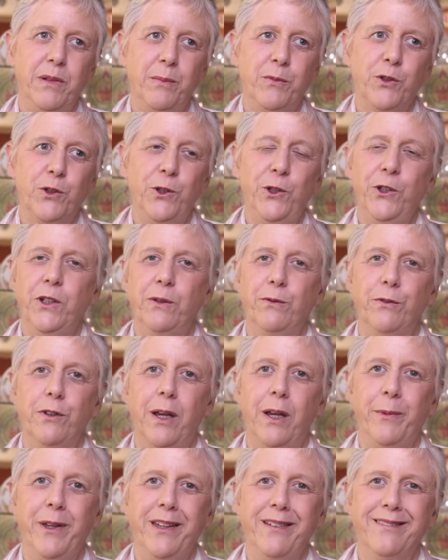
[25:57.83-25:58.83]
I'm sure you can
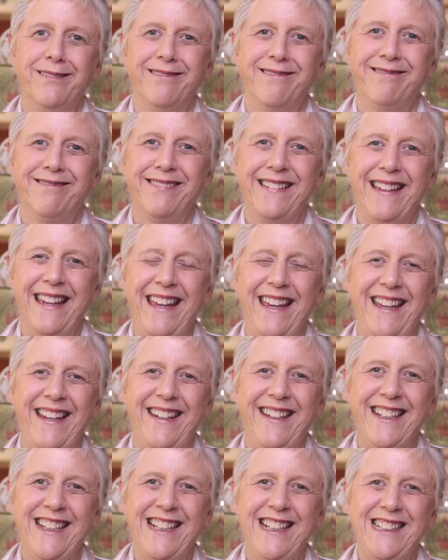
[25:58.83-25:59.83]
find me.
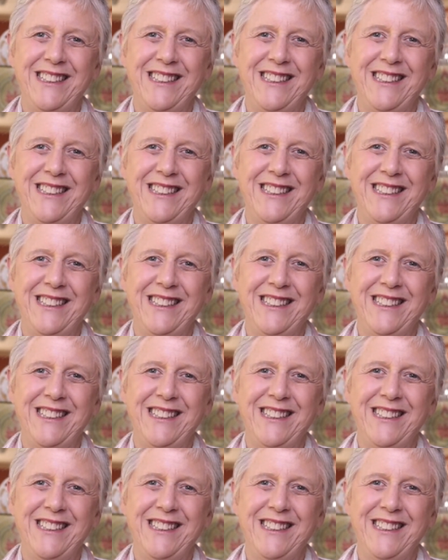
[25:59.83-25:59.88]
And